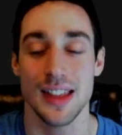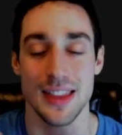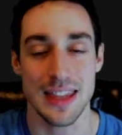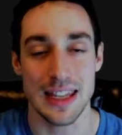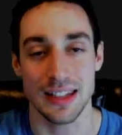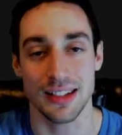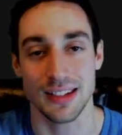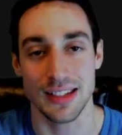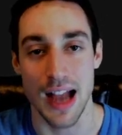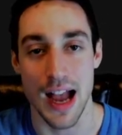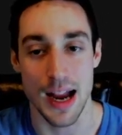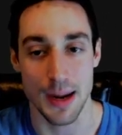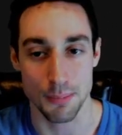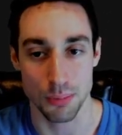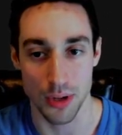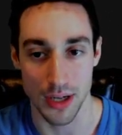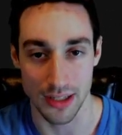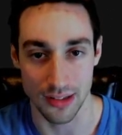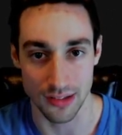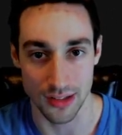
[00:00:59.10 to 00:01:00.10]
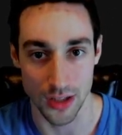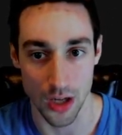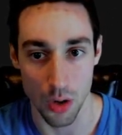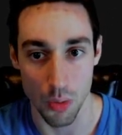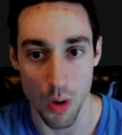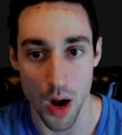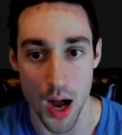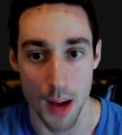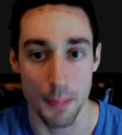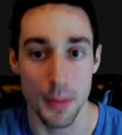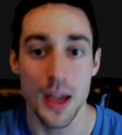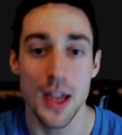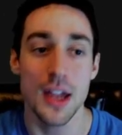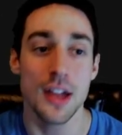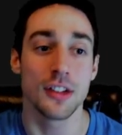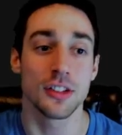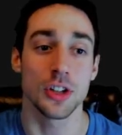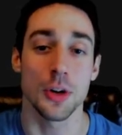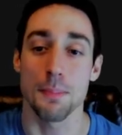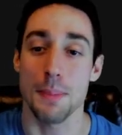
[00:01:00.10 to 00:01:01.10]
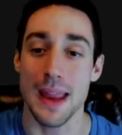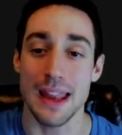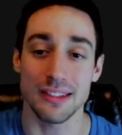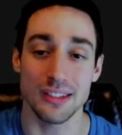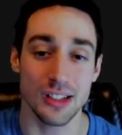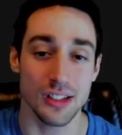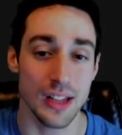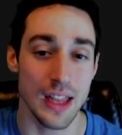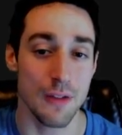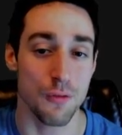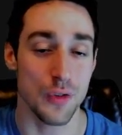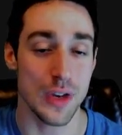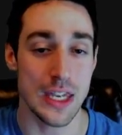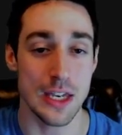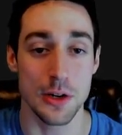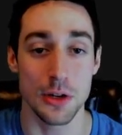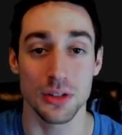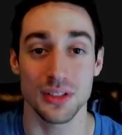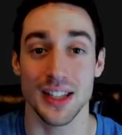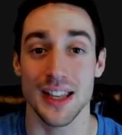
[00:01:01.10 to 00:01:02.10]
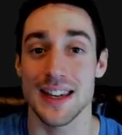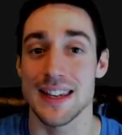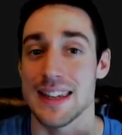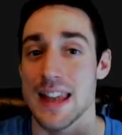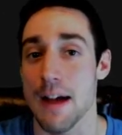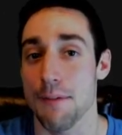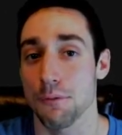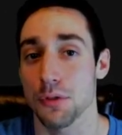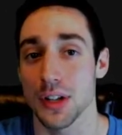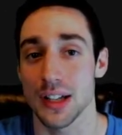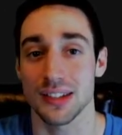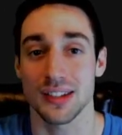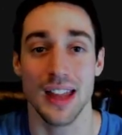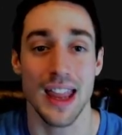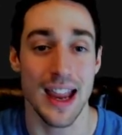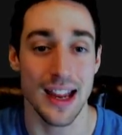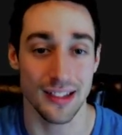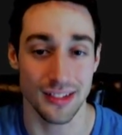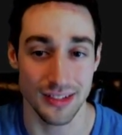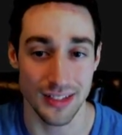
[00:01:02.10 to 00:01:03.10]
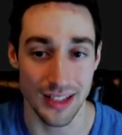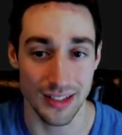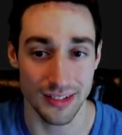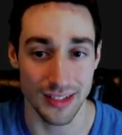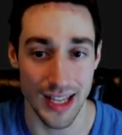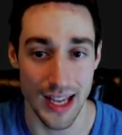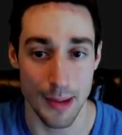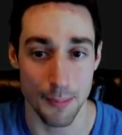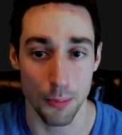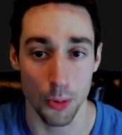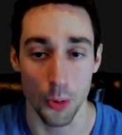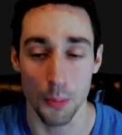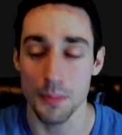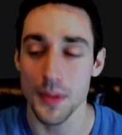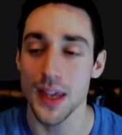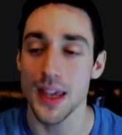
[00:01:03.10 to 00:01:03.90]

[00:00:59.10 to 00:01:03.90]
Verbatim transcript: the stock price to go up. So basically, if we use Netflix as an example,